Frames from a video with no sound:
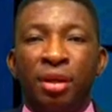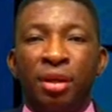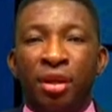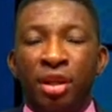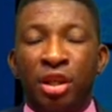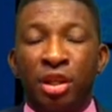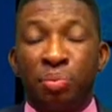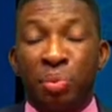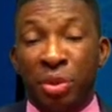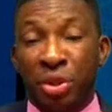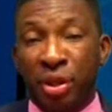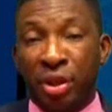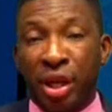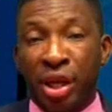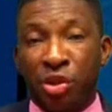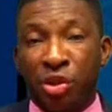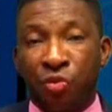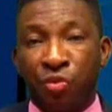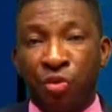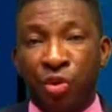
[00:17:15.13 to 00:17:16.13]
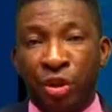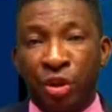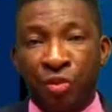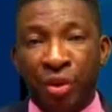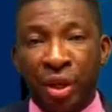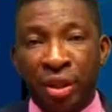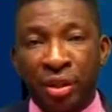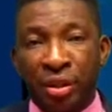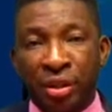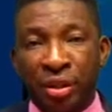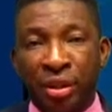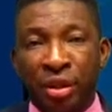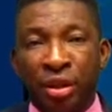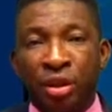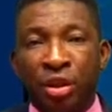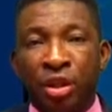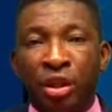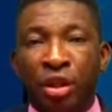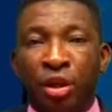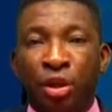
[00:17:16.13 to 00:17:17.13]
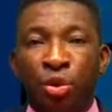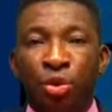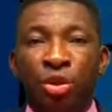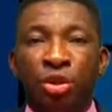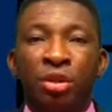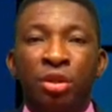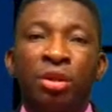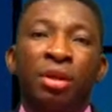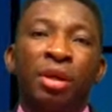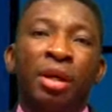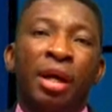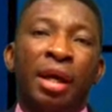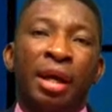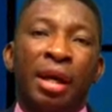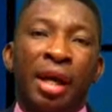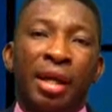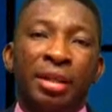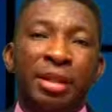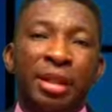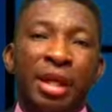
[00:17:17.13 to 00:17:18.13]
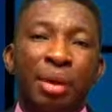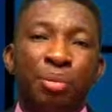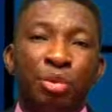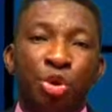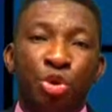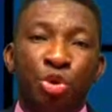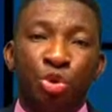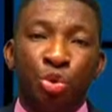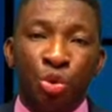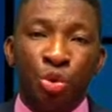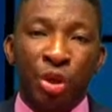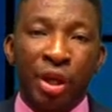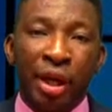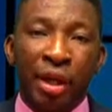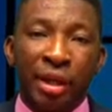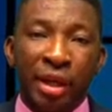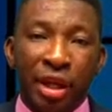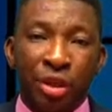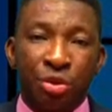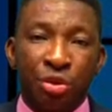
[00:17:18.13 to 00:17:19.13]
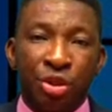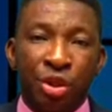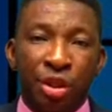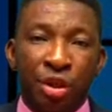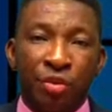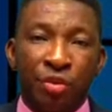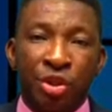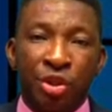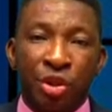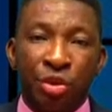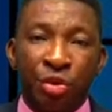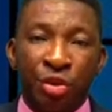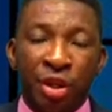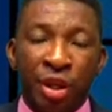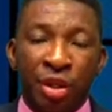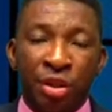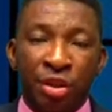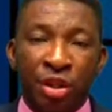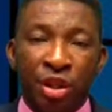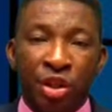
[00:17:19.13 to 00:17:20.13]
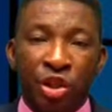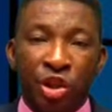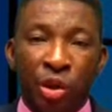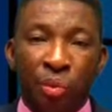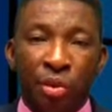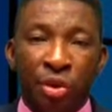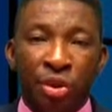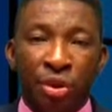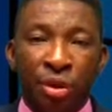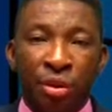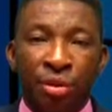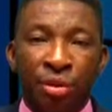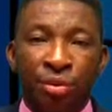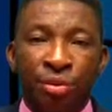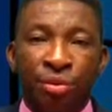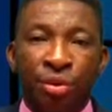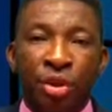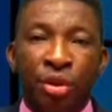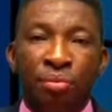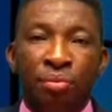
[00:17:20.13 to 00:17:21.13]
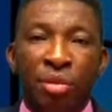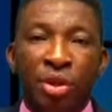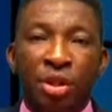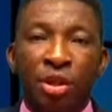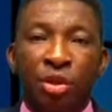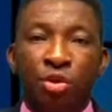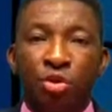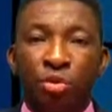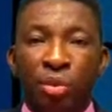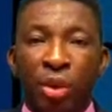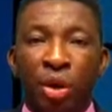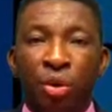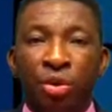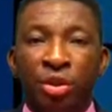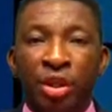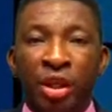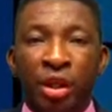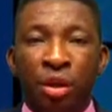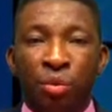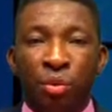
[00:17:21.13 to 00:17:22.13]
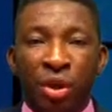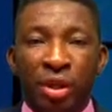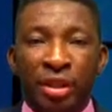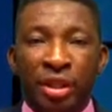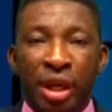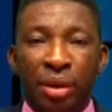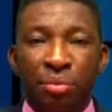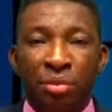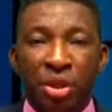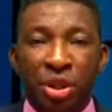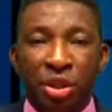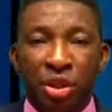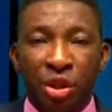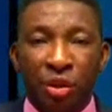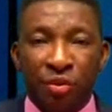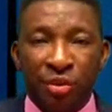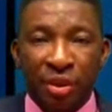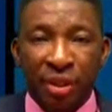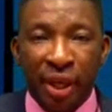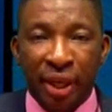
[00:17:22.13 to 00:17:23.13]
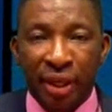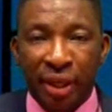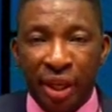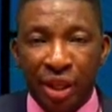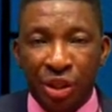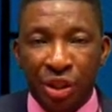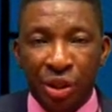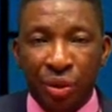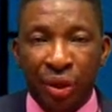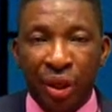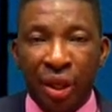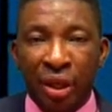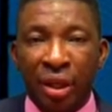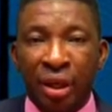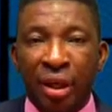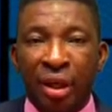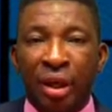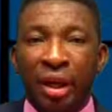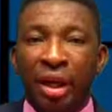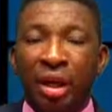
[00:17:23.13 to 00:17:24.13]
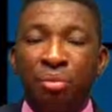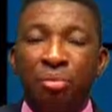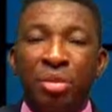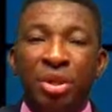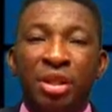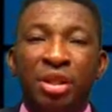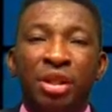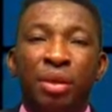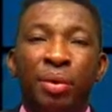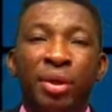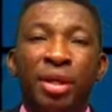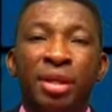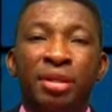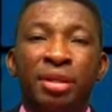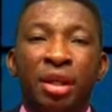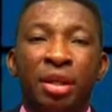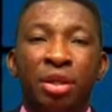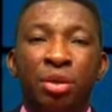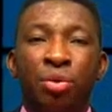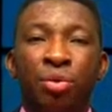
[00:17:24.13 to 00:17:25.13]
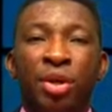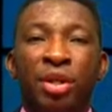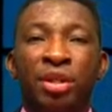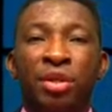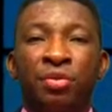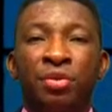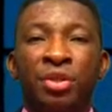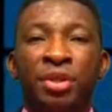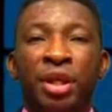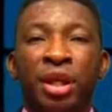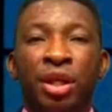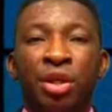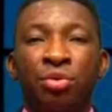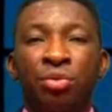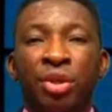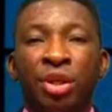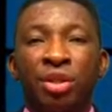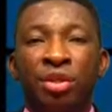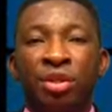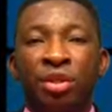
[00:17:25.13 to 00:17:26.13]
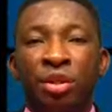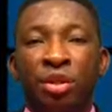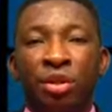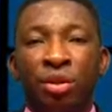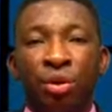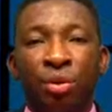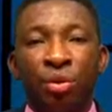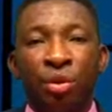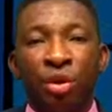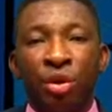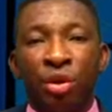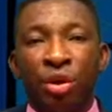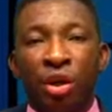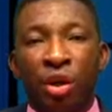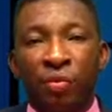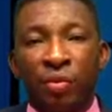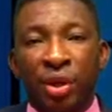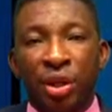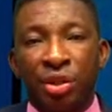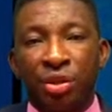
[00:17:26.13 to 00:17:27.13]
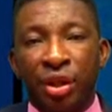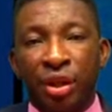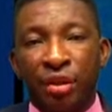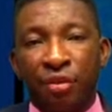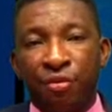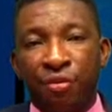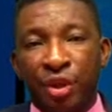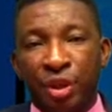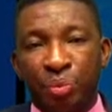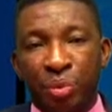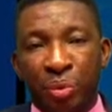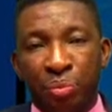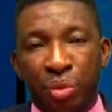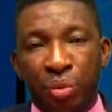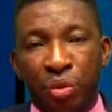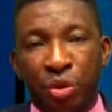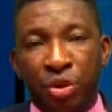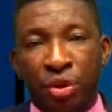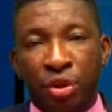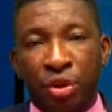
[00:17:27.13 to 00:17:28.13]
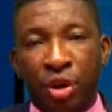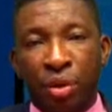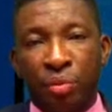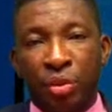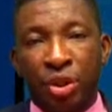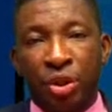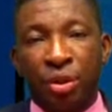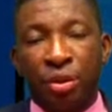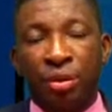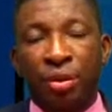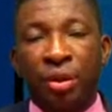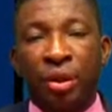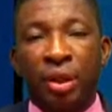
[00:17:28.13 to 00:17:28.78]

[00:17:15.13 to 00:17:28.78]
The special guest of the event includes Alhaji Lamido Yuguda, Director General of the Security and Exchange Commission, Mr. Ruma Ote, one-time DG of SEC Nigeria, and Ms. Yewande Sadiko, Executive Secretary and CEO of Nigerian Investment Promotion Commission.